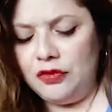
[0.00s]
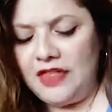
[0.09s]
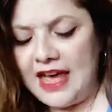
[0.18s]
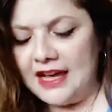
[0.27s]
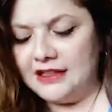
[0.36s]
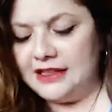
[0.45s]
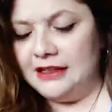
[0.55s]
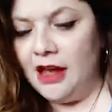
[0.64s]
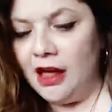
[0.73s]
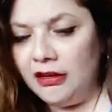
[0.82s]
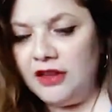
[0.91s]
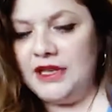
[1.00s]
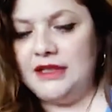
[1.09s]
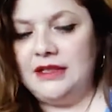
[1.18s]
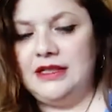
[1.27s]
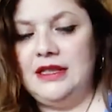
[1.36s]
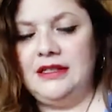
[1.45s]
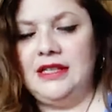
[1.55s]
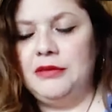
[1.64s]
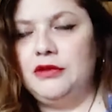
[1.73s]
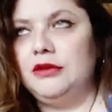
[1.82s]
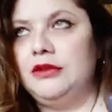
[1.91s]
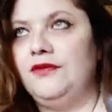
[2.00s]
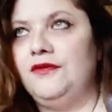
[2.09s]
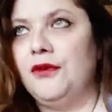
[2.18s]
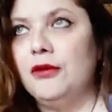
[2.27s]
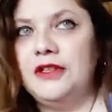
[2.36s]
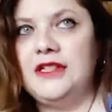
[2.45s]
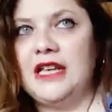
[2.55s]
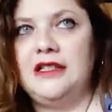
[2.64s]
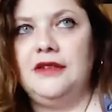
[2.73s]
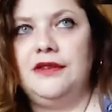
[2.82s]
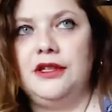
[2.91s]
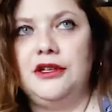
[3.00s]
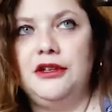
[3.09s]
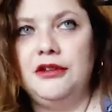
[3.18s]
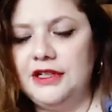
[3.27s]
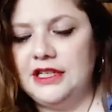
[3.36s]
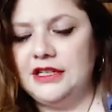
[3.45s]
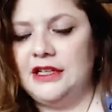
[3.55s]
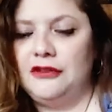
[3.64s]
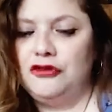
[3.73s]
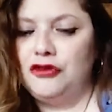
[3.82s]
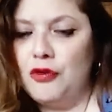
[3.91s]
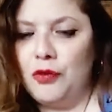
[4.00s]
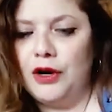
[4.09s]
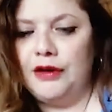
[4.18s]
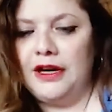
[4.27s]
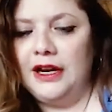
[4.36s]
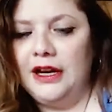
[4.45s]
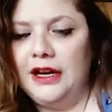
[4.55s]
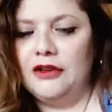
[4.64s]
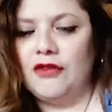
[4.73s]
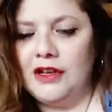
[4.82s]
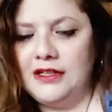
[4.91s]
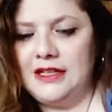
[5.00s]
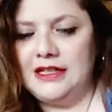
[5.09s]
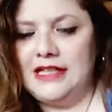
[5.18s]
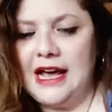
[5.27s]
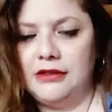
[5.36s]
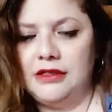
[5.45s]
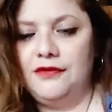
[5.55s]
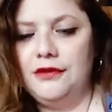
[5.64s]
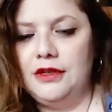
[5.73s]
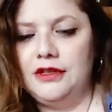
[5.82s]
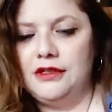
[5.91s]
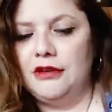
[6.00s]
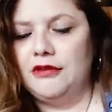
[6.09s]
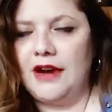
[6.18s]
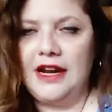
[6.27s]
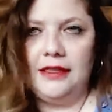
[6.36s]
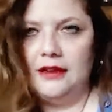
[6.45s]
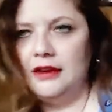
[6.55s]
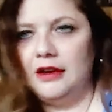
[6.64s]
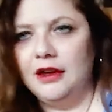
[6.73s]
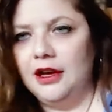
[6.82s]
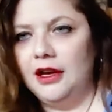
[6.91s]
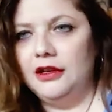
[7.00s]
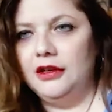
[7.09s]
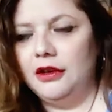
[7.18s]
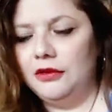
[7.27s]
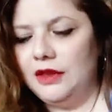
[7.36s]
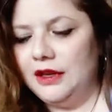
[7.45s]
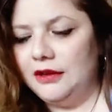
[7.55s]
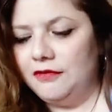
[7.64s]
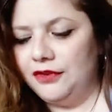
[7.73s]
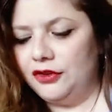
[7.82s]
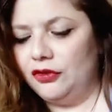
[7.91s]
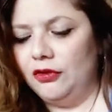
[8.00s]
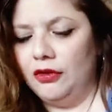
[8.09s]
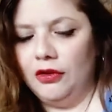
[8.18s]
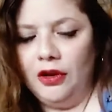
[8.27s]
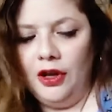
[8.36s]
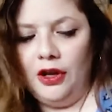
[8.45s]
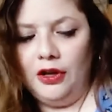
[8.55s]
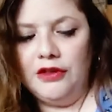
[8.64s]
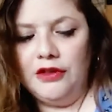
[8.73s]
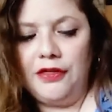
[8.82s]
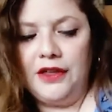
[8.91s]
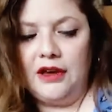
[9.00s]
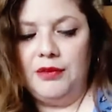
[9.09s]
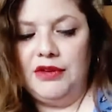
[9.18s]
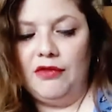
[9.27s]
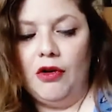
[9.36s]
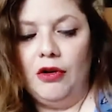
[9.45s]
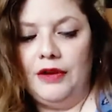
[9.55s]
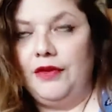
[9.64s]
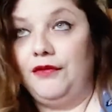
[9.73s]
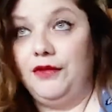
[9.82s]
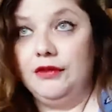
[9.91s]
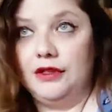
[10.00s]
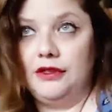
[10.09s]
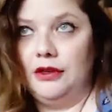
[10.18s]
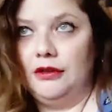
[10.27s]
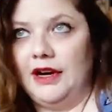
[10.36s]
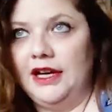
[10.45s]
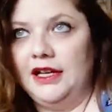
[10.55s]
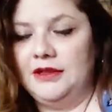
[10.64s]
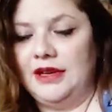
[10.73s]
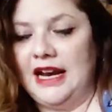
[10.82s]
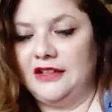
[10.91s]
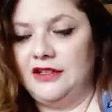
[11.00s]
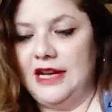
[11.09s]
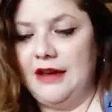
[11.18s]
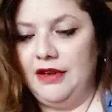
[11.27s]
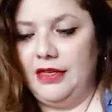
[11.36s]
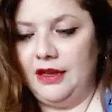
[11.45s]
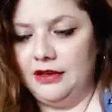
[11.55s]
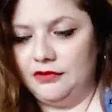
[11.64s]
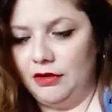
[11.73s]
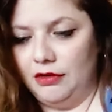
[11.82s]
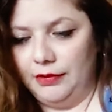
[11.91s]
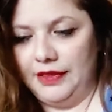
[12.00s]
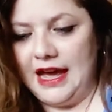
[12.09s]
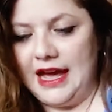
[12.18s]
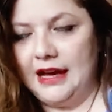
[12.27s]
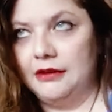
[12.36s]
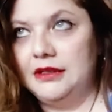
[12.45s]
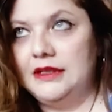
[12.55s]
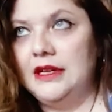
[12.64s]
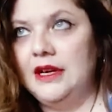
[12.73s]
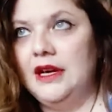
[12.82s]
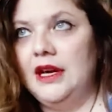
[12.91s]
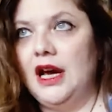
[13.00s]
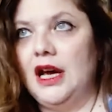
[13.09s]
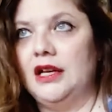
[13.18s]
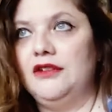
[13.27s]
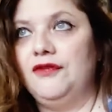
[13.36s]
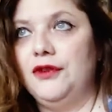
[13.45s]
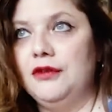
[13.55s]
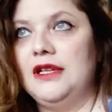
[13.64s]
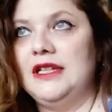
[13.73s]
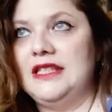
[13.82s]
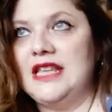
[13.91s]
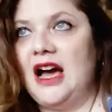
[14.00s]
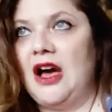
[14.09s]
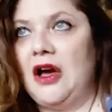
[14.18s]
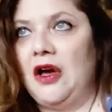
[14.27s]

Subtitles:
there to lull them into some sort of false sense of security. It's like, don't worry, trust this house. The food is so great that, you know, for sure, nothing can be wrong if the food is so great. And actually, everything is wrong with that house. And food is that